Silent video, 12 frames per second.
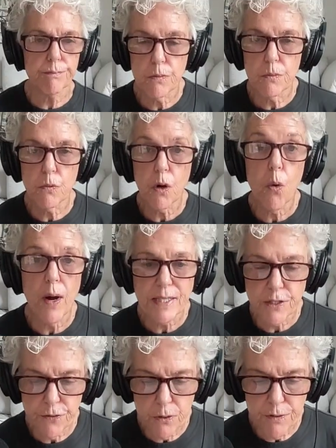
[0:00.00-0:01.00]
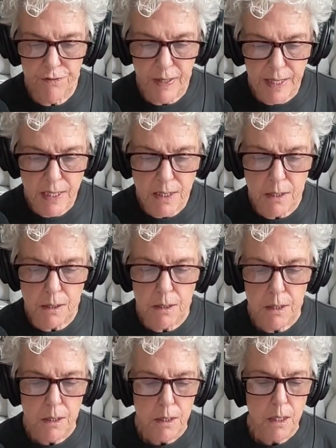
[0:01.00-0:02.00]
request for advice,
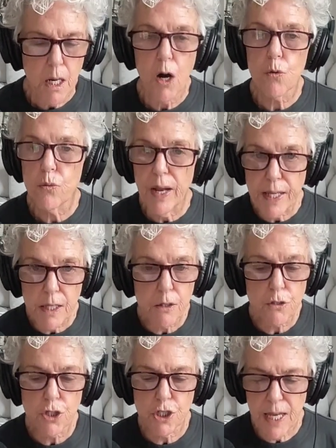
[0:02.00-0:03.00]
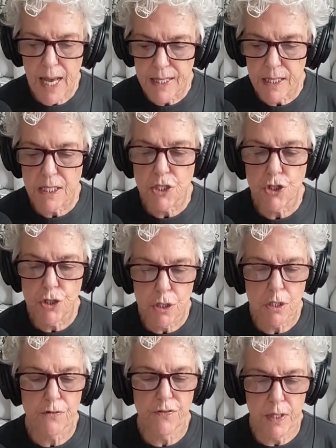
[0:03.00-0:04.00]
a regular chat is
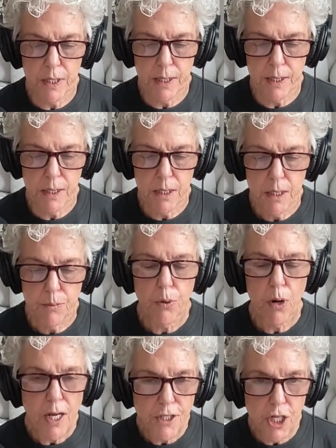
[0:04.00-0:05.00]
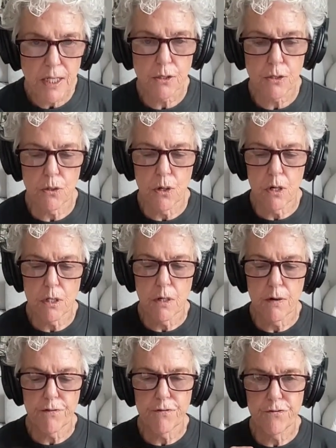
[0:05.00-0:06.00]
just fine. Projects are
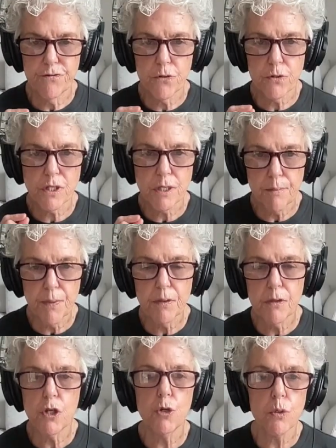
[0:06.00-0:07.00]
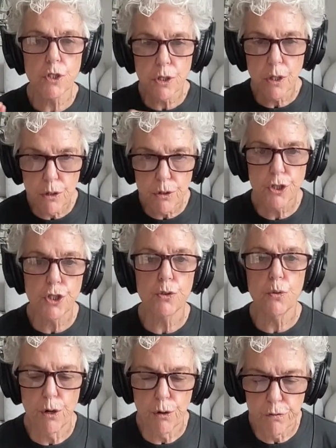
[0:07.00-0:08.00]
for something that you return
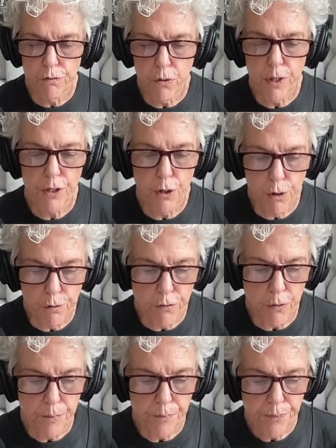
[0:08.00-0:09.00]
to over and over.